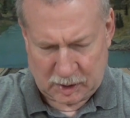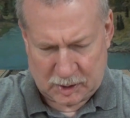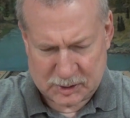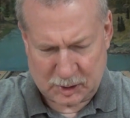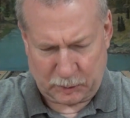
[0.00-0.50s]

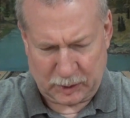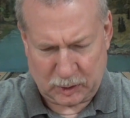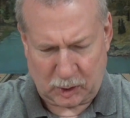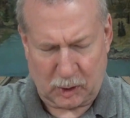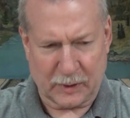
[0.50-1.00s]
So we're
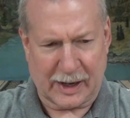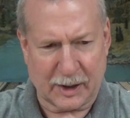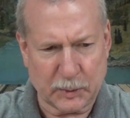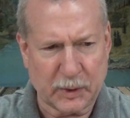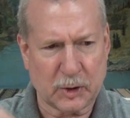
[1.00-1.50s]
called
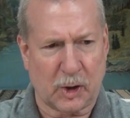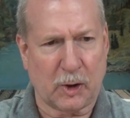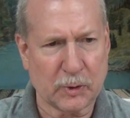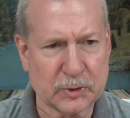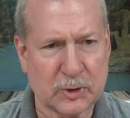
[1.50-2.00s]
out and we're
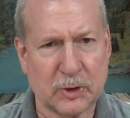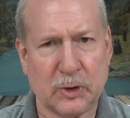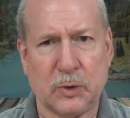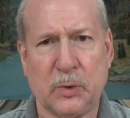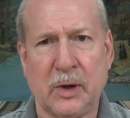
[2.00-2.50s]
called
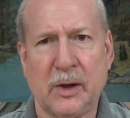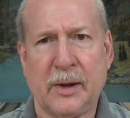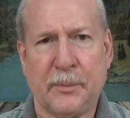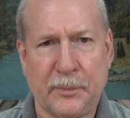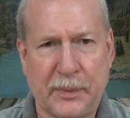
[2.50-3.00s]
to
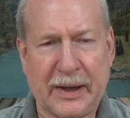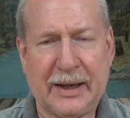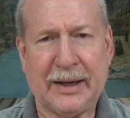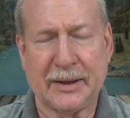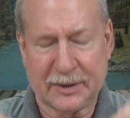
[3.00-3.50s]

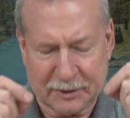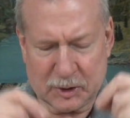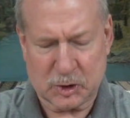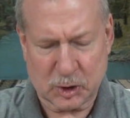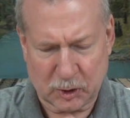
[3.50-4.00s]
be
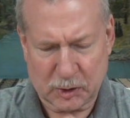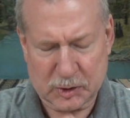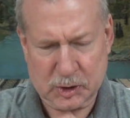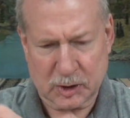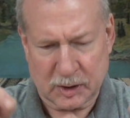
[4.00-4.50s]
the
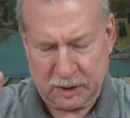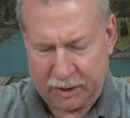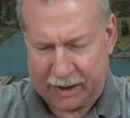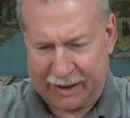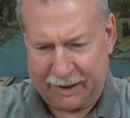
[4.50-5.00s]
church.
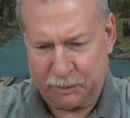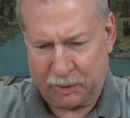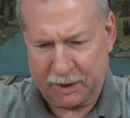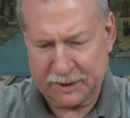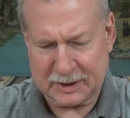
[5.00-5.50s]
And
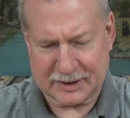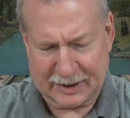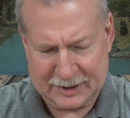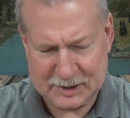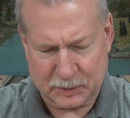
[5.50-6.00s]
one of the
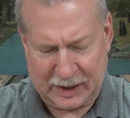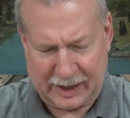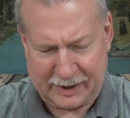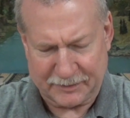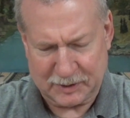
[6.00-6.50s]
things that we
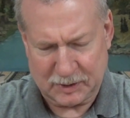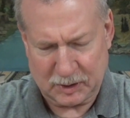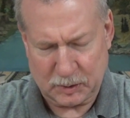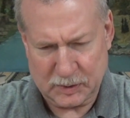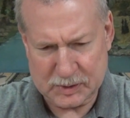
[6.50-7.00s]
have to
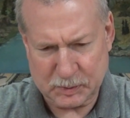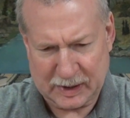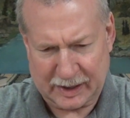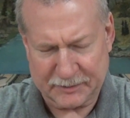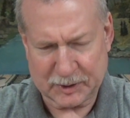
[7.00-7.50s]
do is
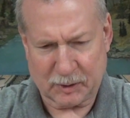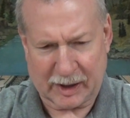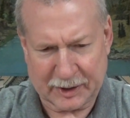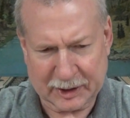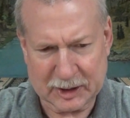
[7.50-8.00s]
we have to know
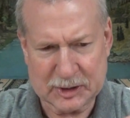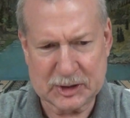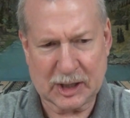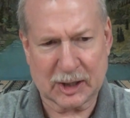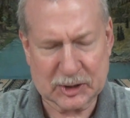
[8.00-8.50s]
how to
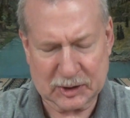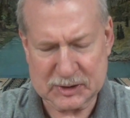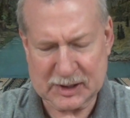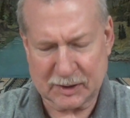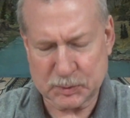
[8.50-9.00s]
conduct
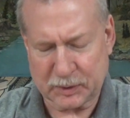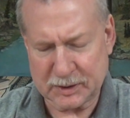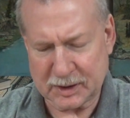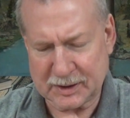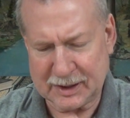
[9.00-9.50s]
ourselves. What are
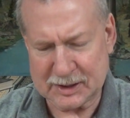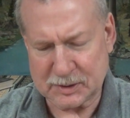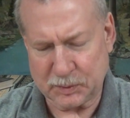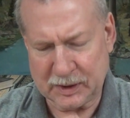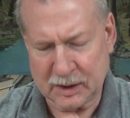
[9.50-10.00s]
the things
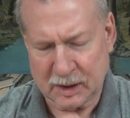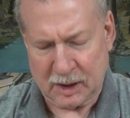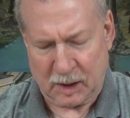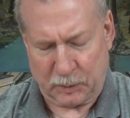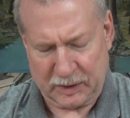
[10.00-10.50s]
that we,
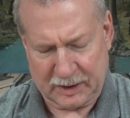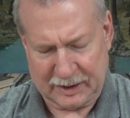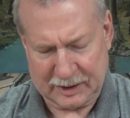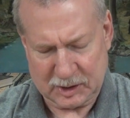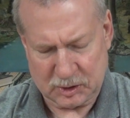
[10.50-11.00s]
we
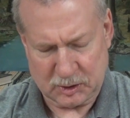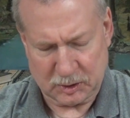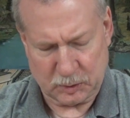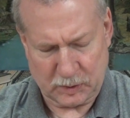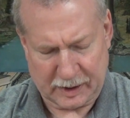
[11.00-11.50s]
need to
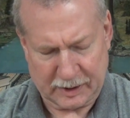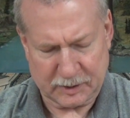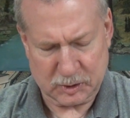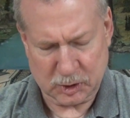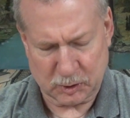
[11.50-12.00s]
do
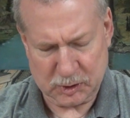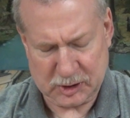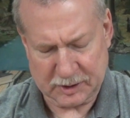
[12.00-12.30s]
in the church?